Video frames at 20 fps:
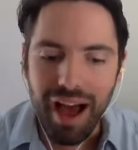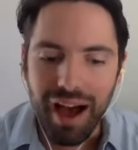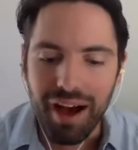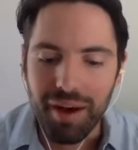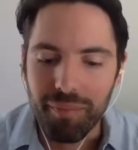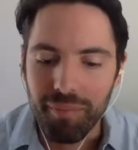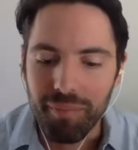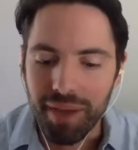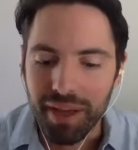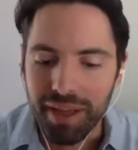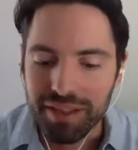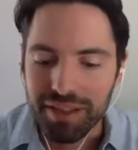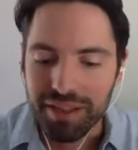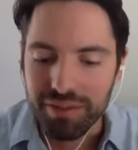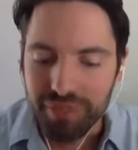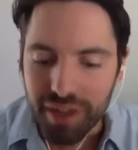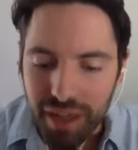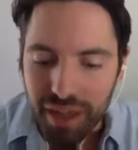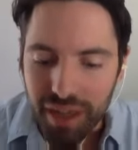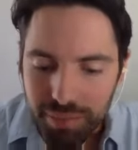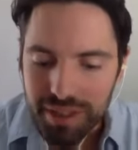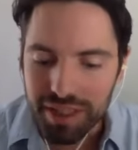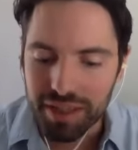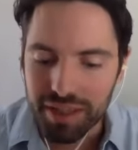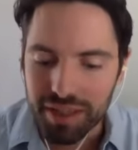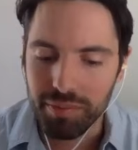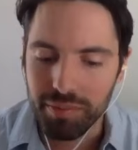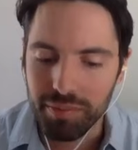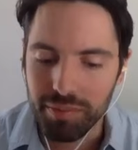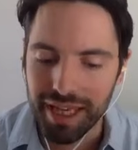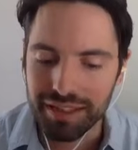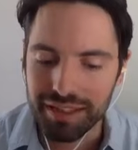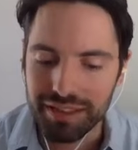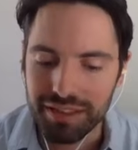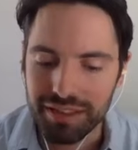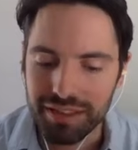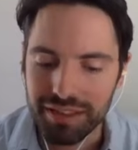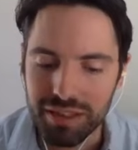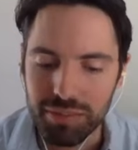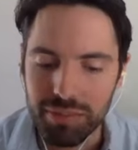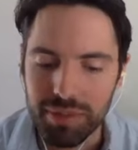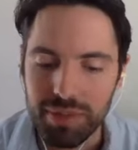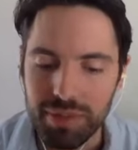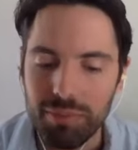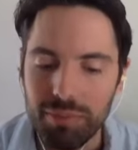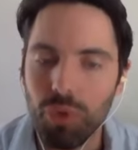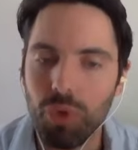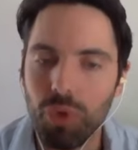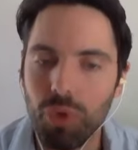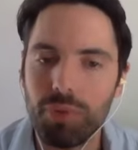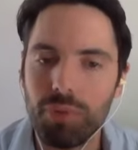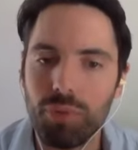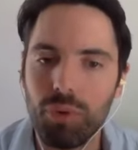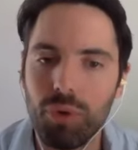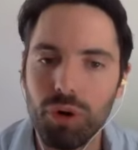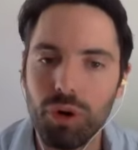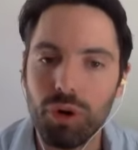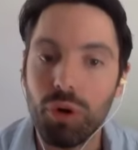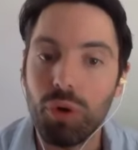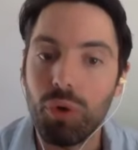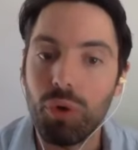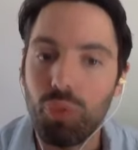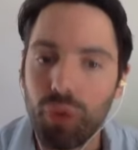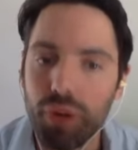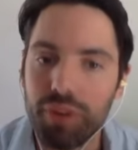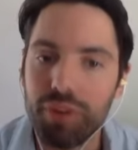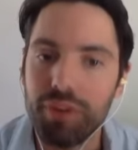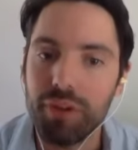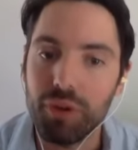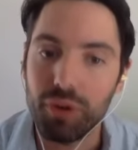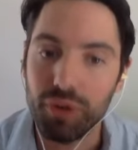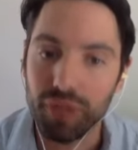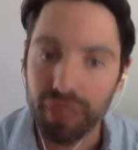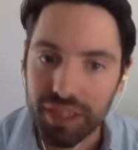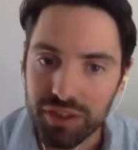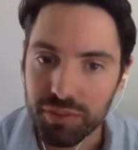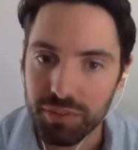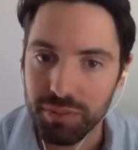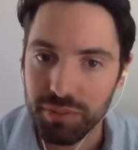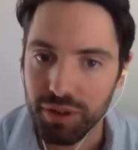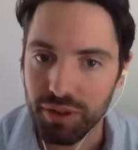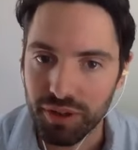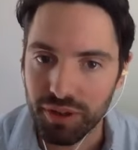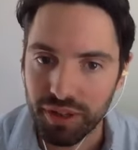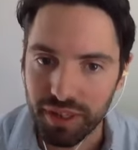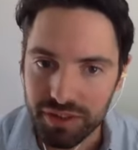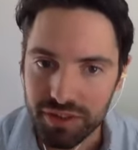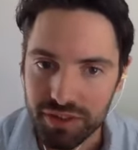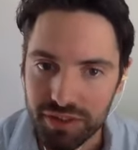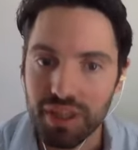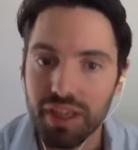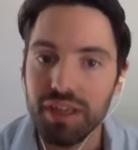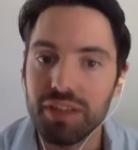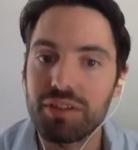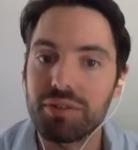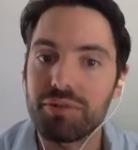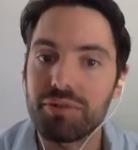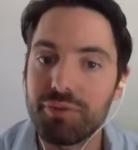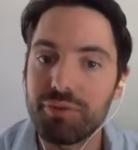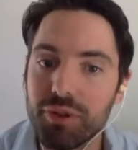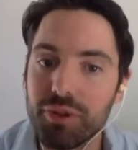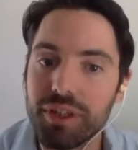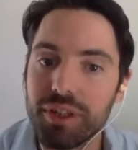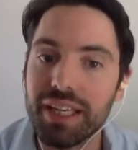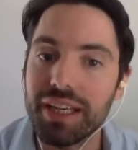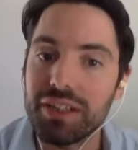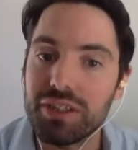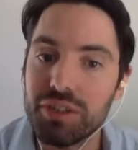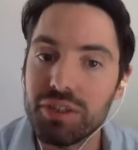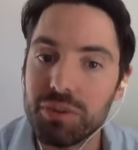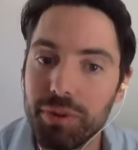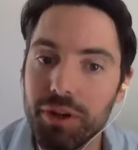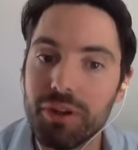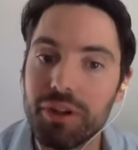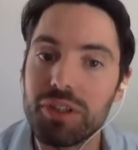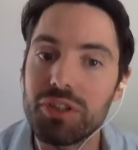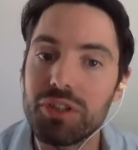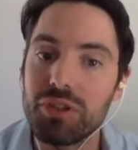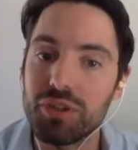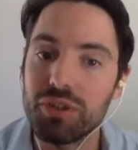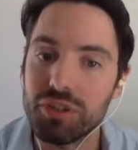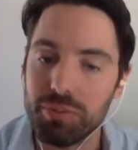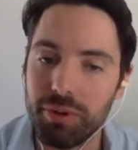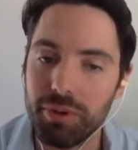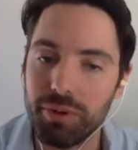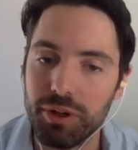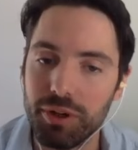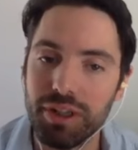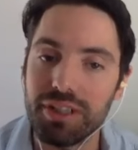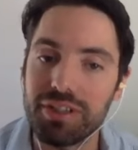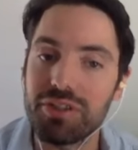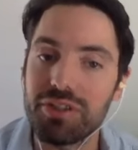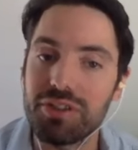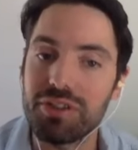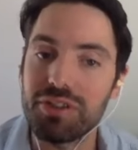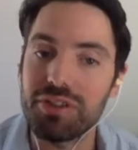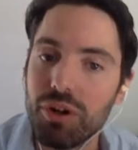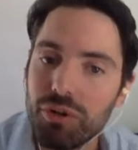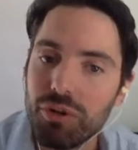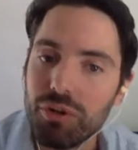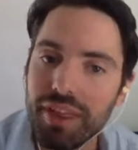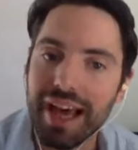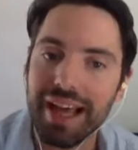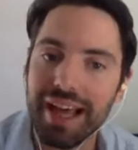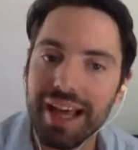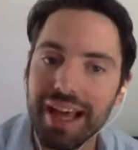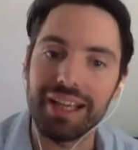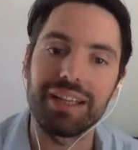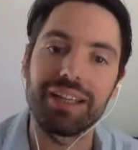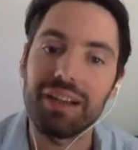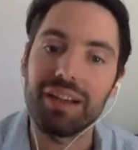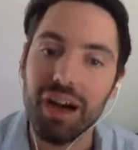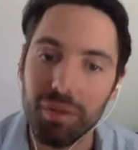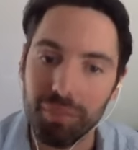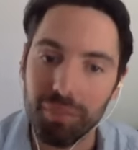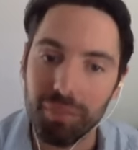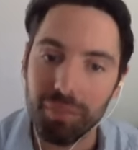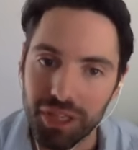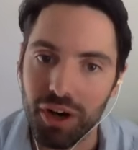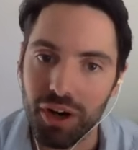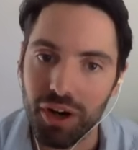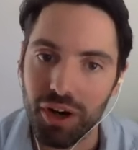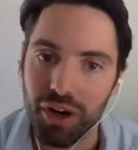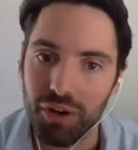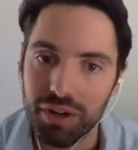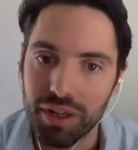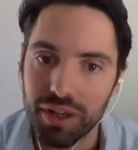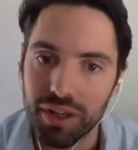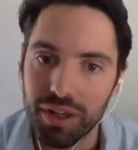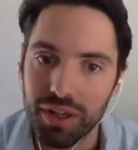um, developing the capacity to be more and more with your experience, to fully experience your experience so that it can come and go.